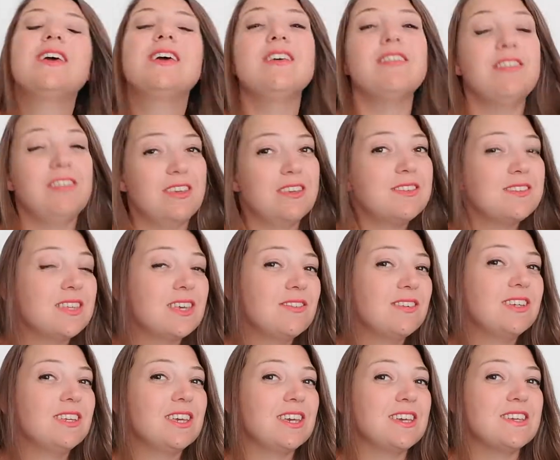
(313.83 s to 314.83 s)
These
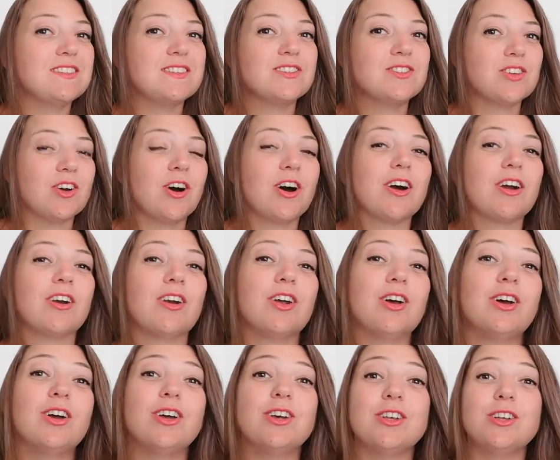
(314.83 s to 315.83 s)
7 cases are
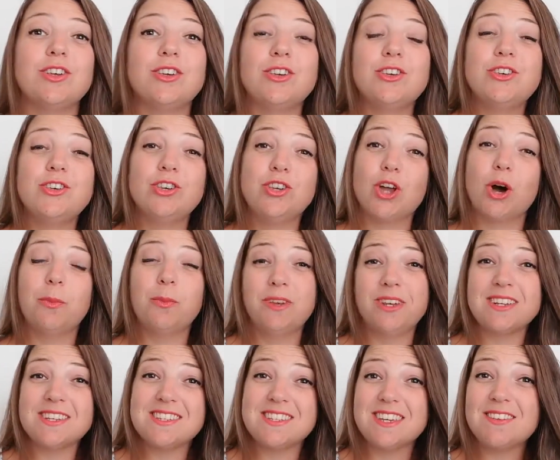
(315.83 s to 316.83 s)

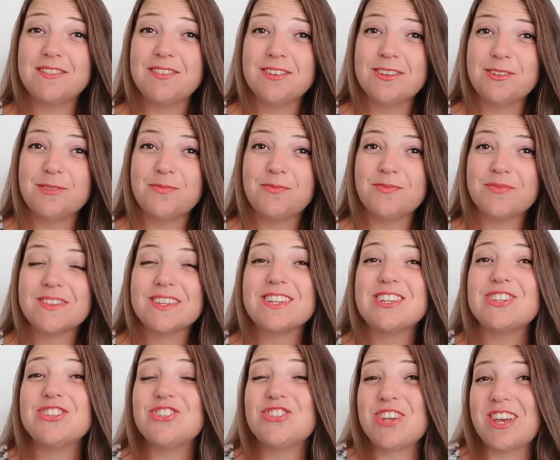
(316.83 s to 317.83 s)
nominative,
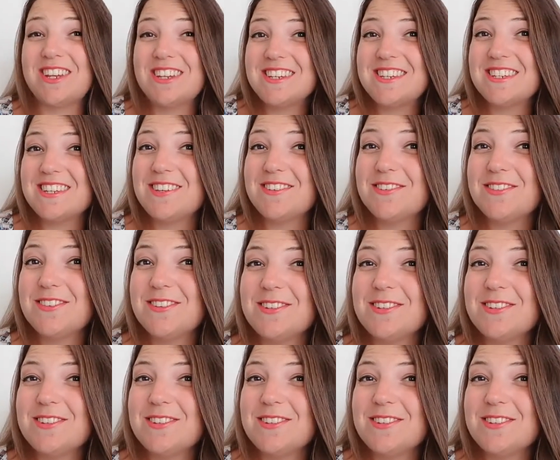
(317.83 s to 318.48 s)
genitive,